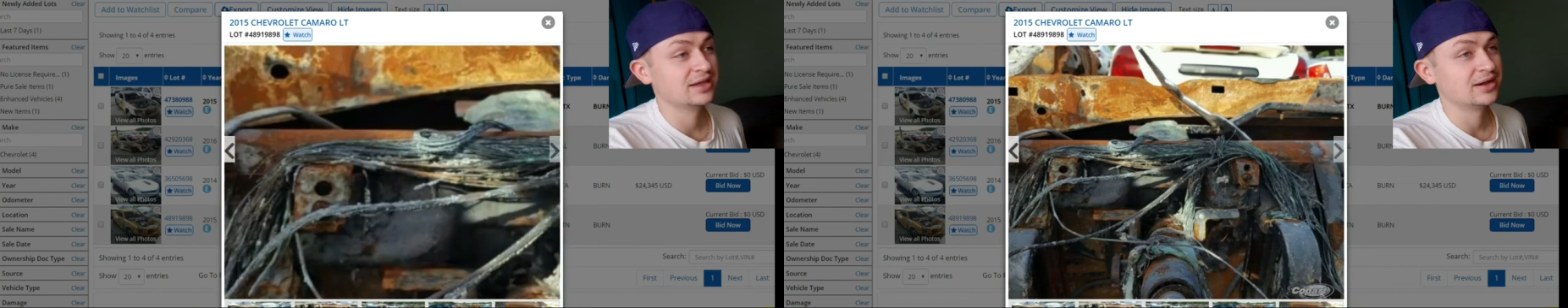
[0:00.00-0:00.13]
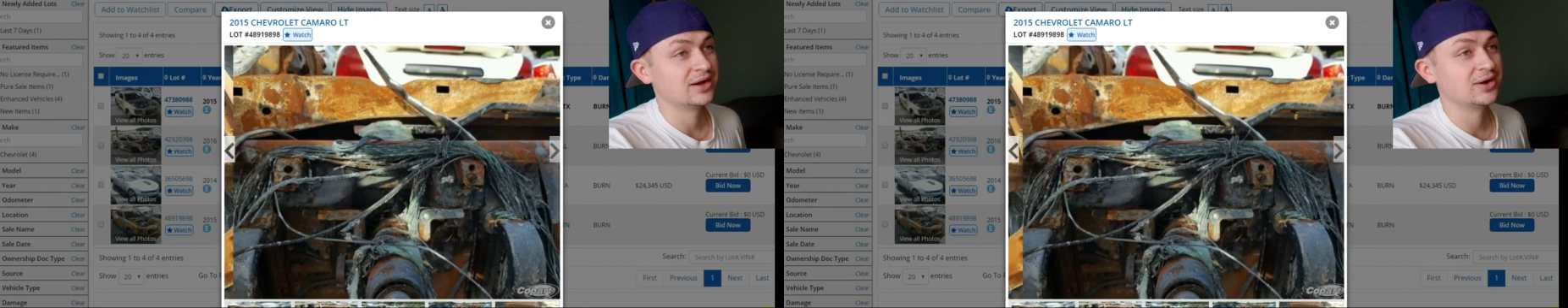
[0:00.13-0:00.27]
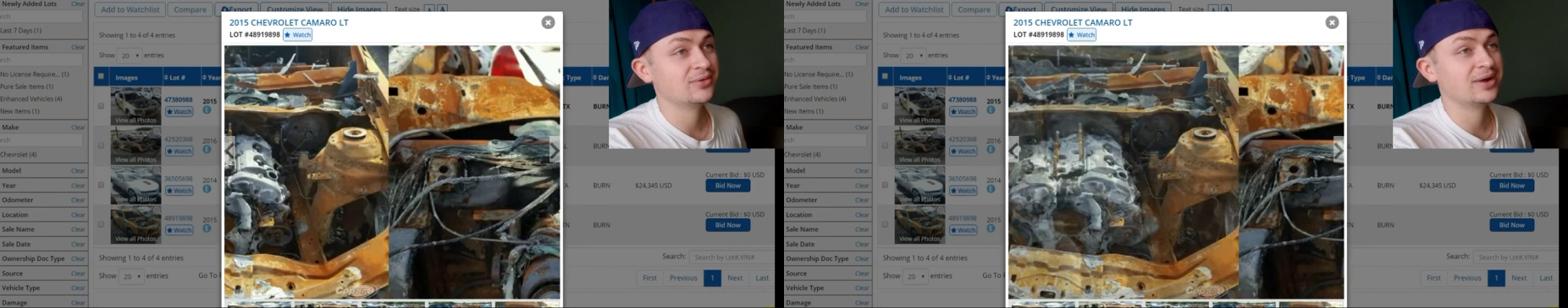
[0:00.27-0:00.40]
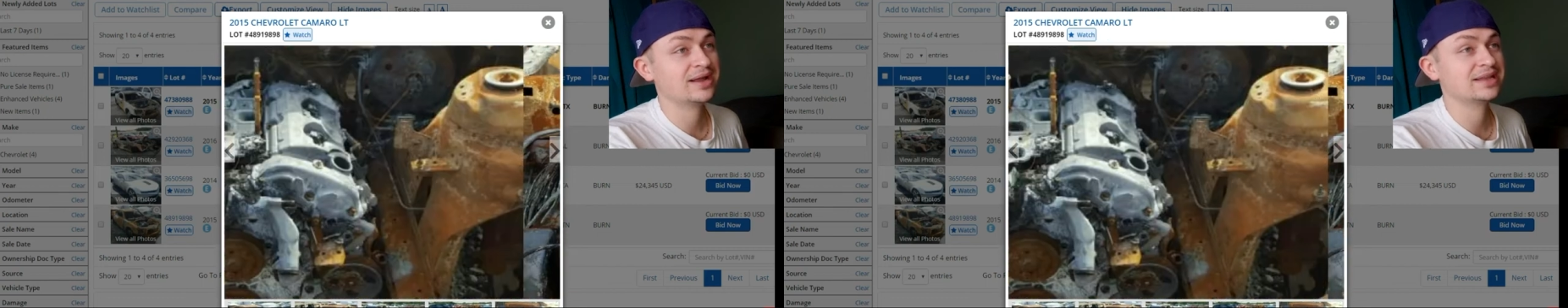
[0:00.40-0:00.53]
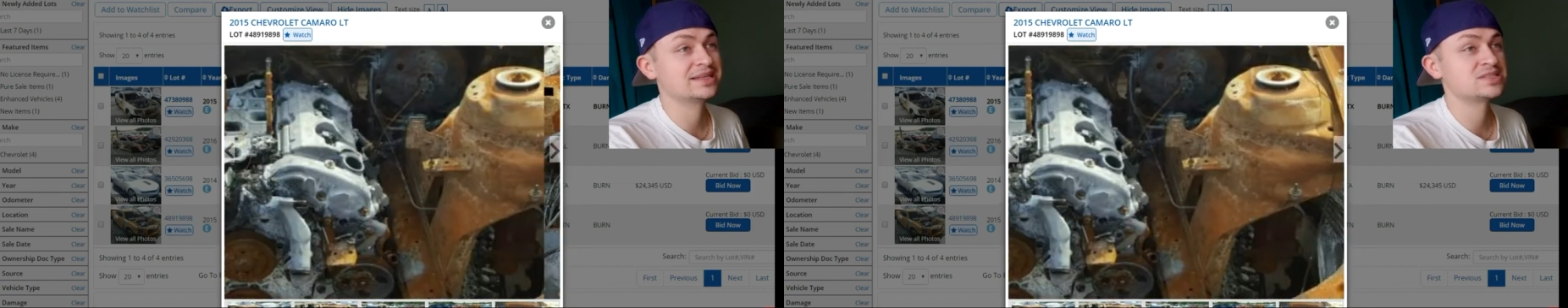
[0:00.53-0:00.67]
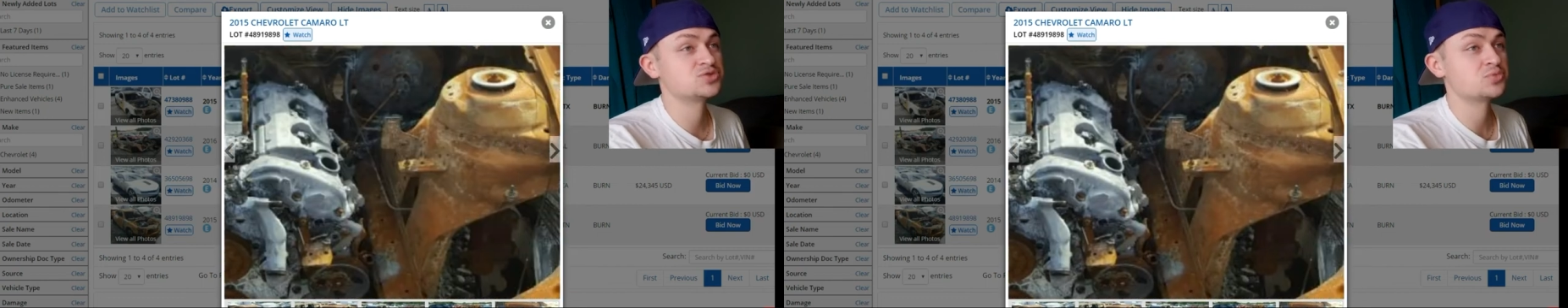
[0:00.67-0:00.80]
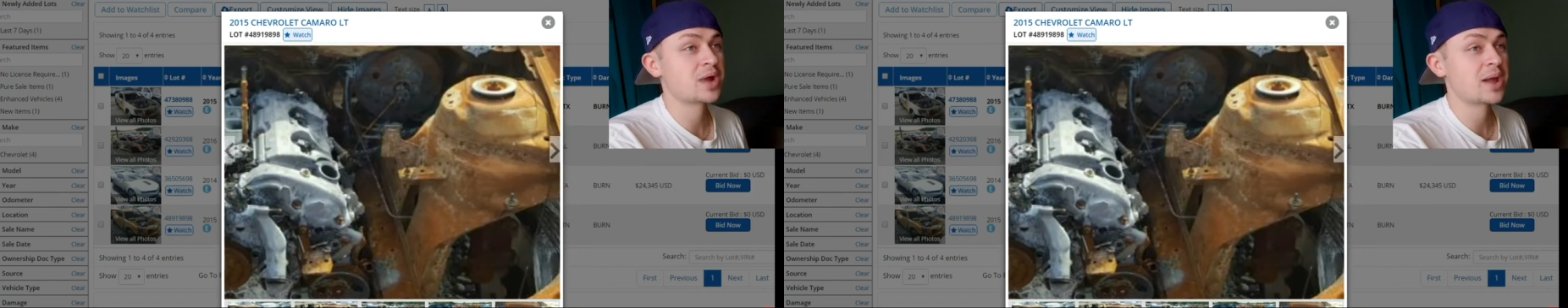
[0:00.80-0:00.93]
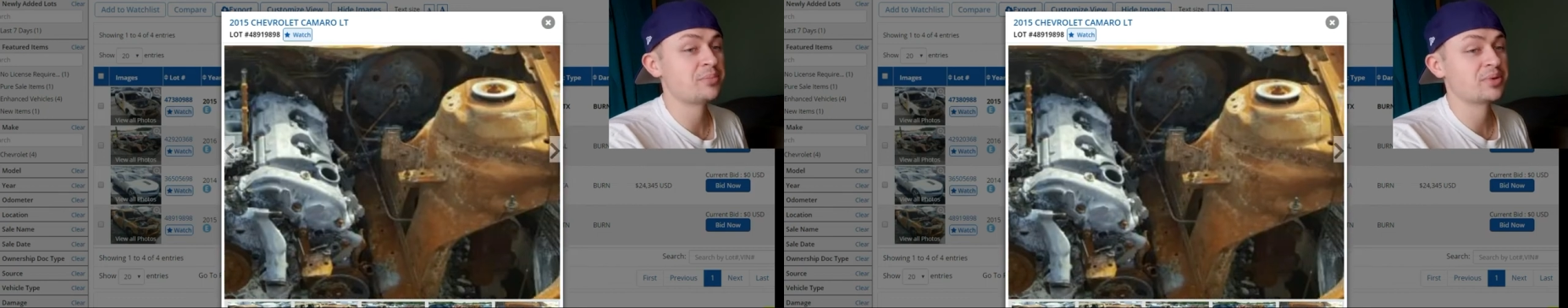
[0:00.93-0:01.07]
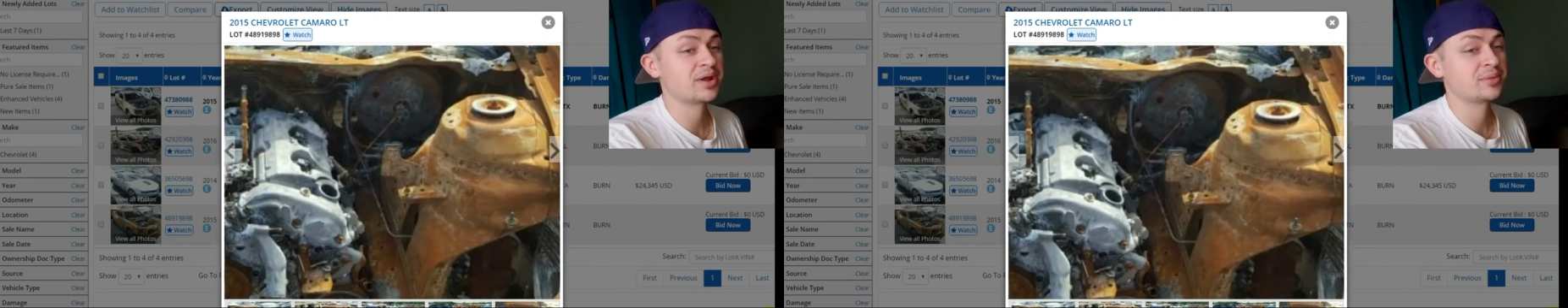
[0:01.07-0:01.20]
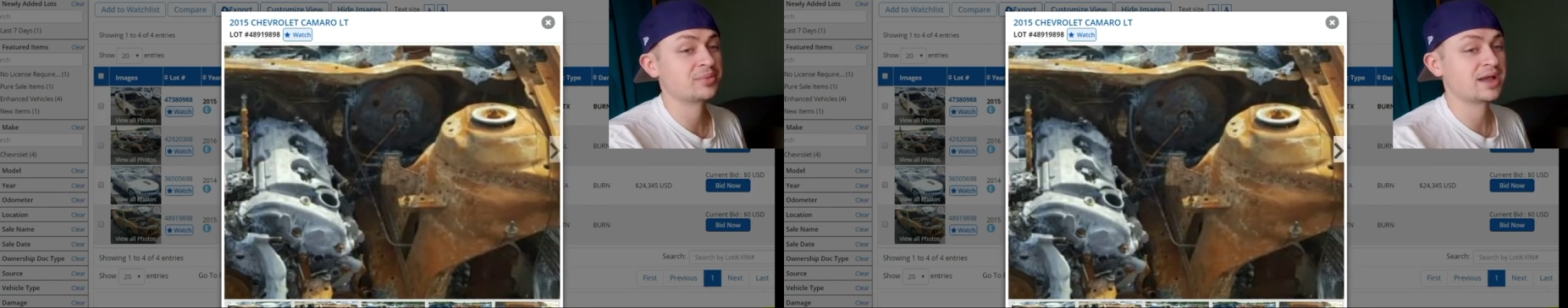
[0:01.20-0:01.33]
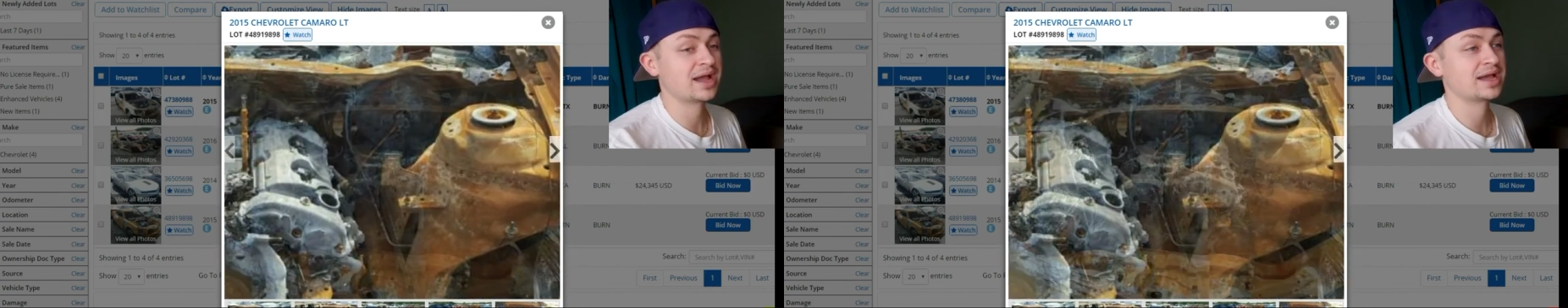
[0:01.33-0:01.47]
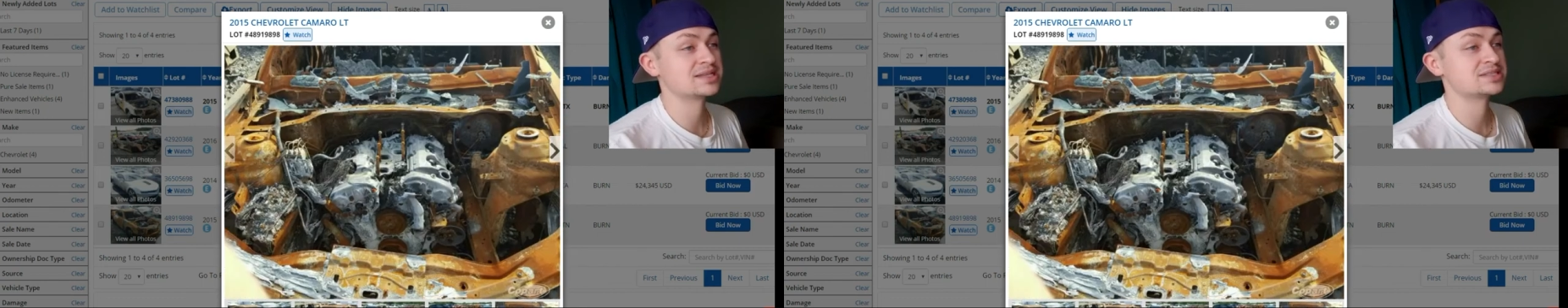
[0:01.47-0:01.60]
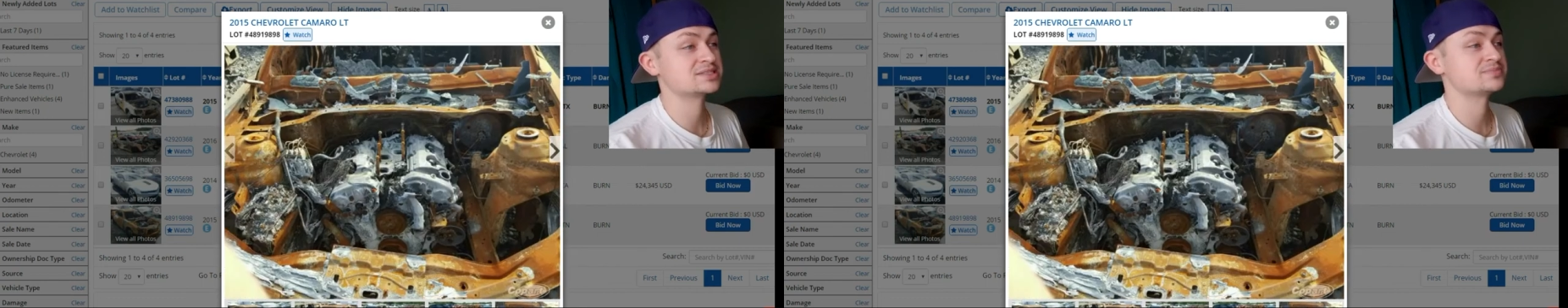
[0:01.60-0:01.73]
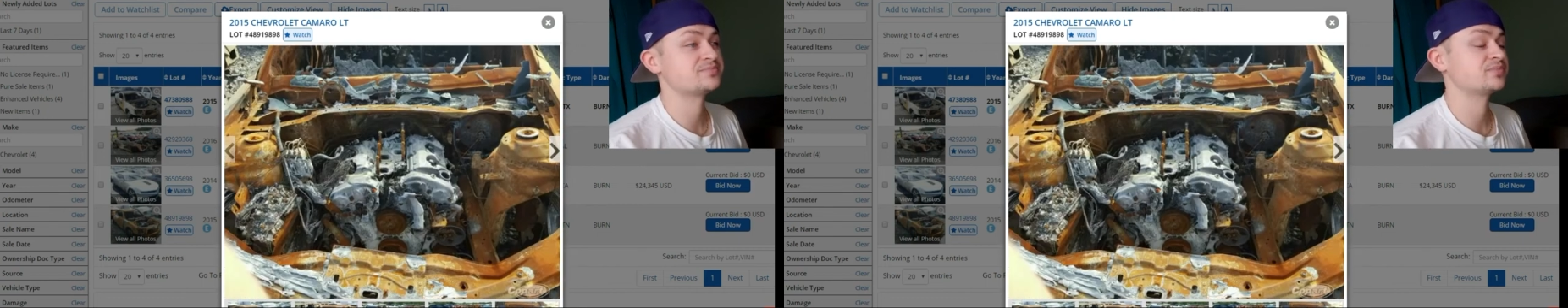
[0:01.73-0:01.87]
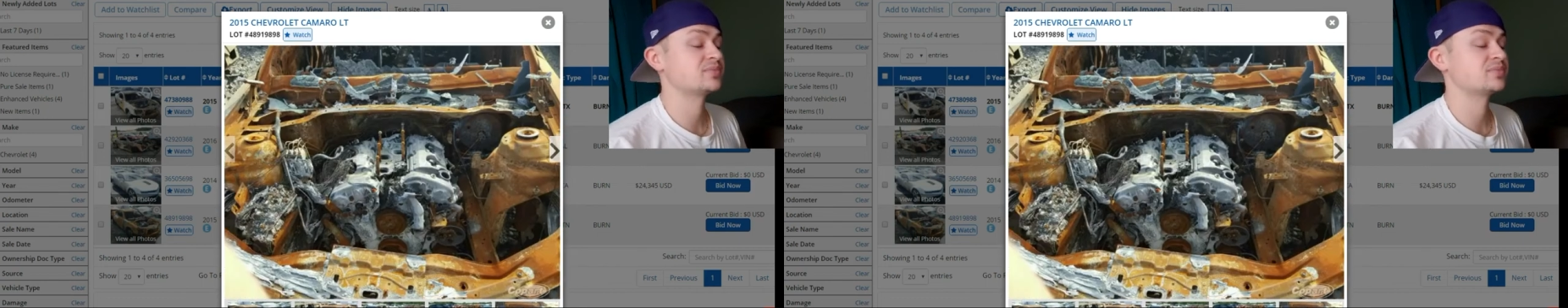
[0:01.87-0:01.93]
All right, let's wrap it up, guys.